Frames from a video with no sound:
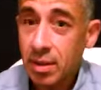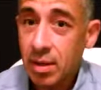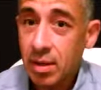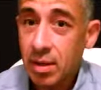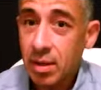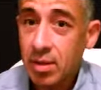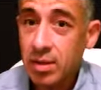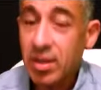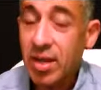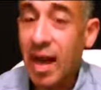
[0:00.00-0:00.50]

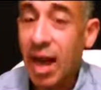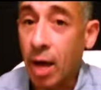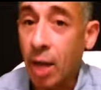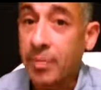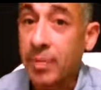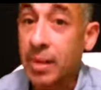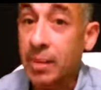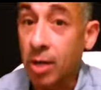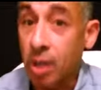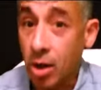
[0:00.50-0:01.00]
to help
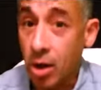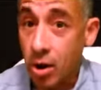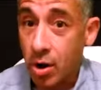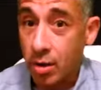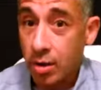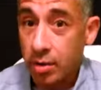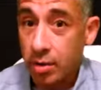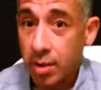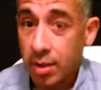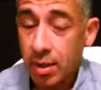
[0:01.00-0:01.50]
them
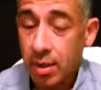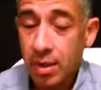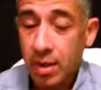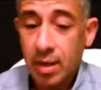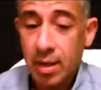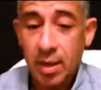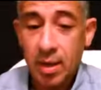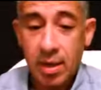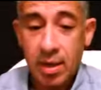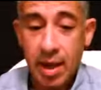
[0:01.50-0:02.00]
learn
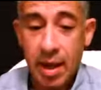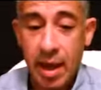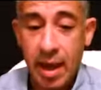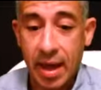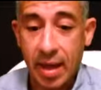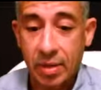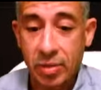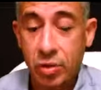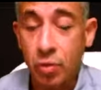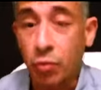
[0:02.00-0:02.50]

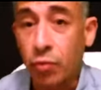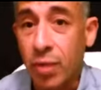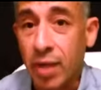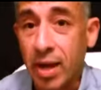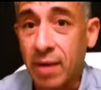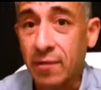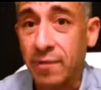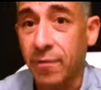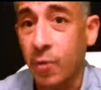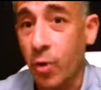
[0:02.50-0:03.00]
and to
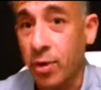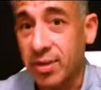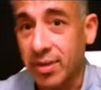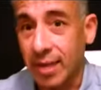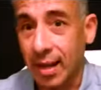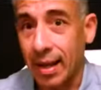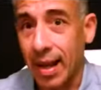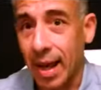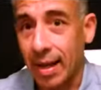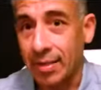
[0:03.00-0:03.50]
reinforce
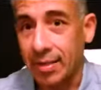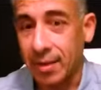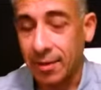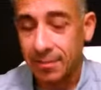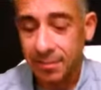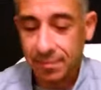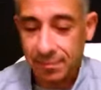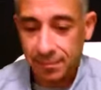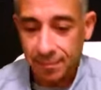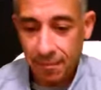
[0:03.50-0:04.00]
the
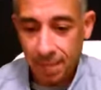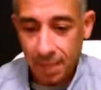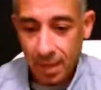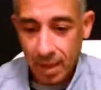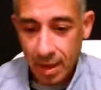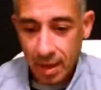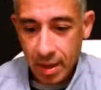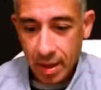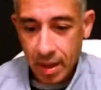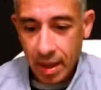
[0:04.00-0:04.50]
lesson.
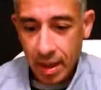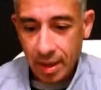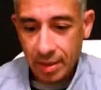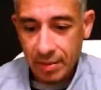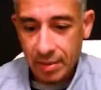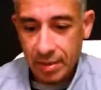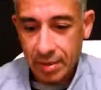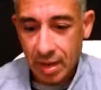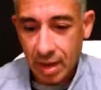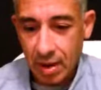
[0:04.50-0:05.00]

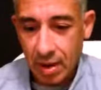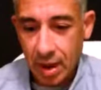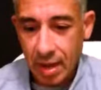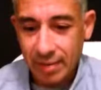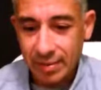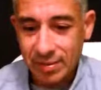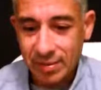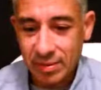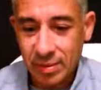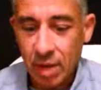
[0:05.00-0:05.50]
And so I
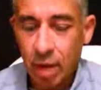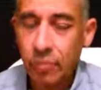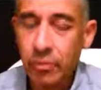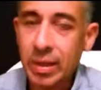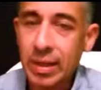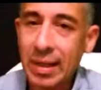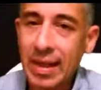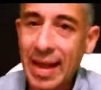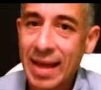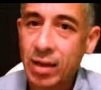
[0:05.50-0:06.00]
don't
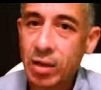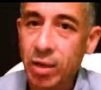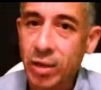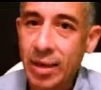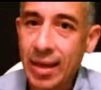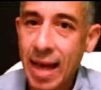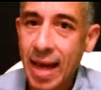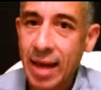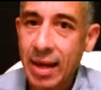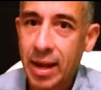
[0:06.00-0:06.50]
really like
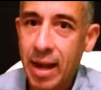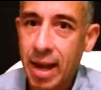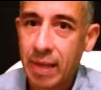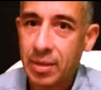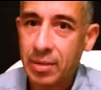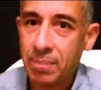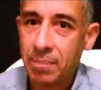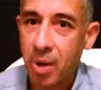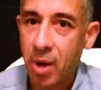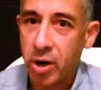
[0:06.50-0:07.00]
looking at it
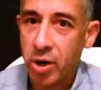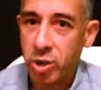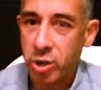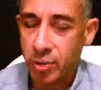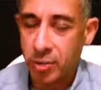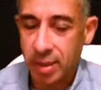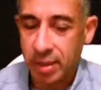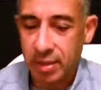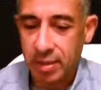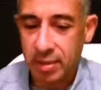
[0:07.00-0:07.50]
as
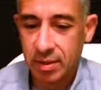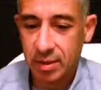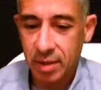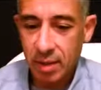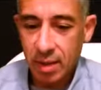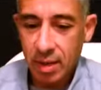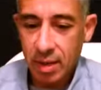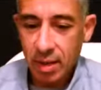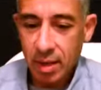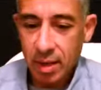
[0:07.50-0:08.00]
punishments,
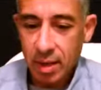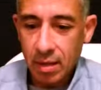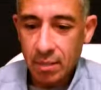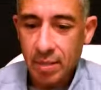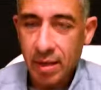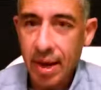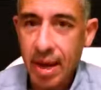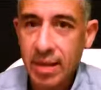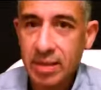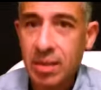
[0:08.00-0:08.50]

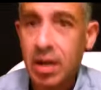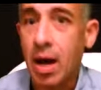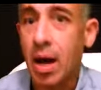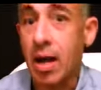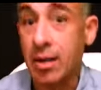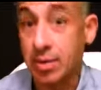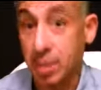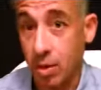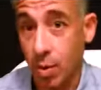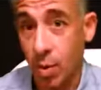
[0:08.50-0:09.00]
but as
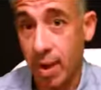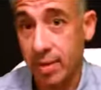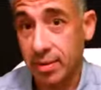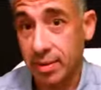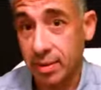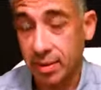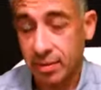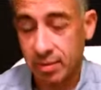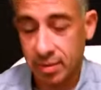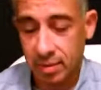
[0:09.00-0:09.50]

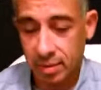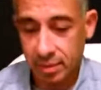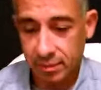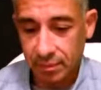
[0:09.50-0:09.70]
consequences